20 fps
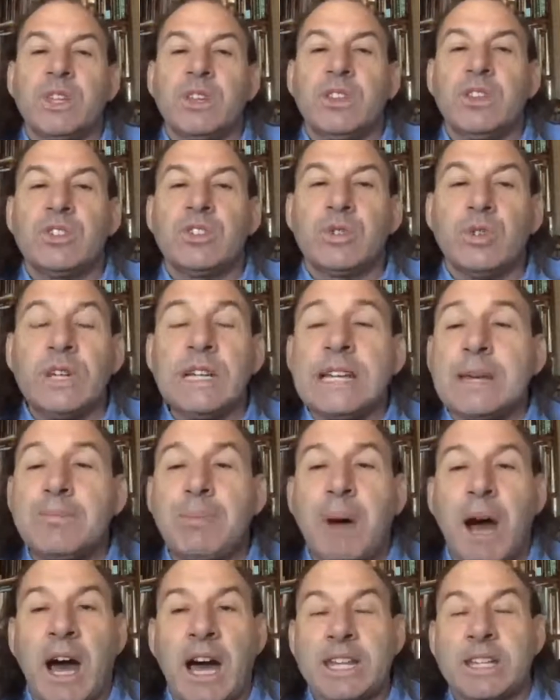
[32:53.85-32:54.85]
The treaty
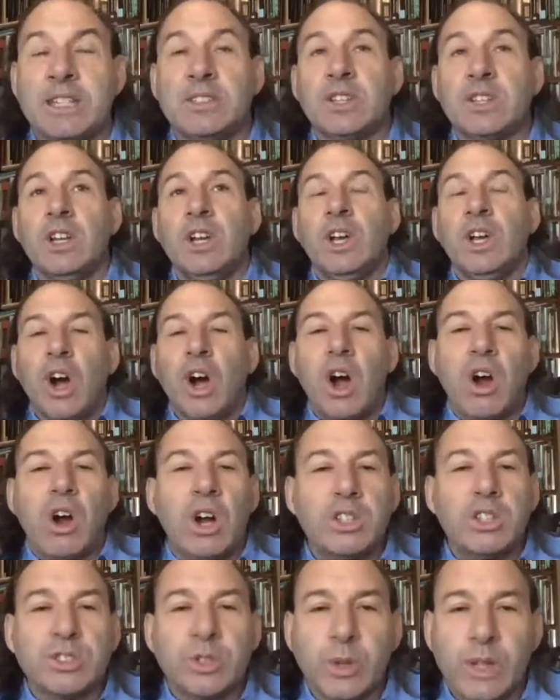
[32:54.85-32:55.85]
bodies are
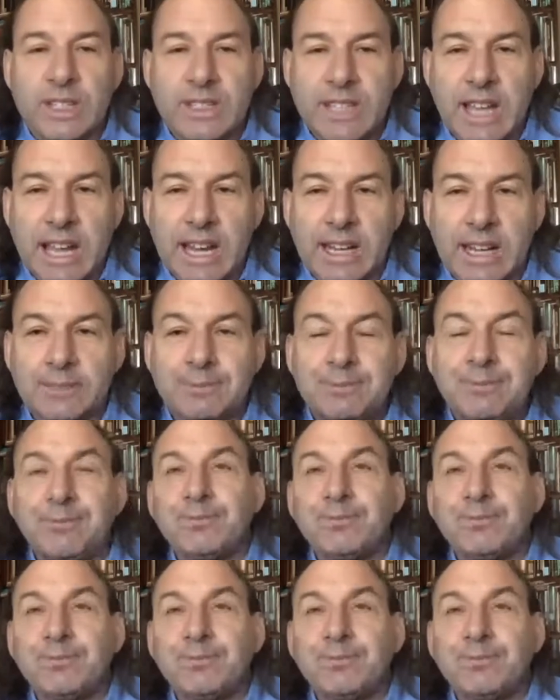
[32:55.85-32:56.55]
also exciting.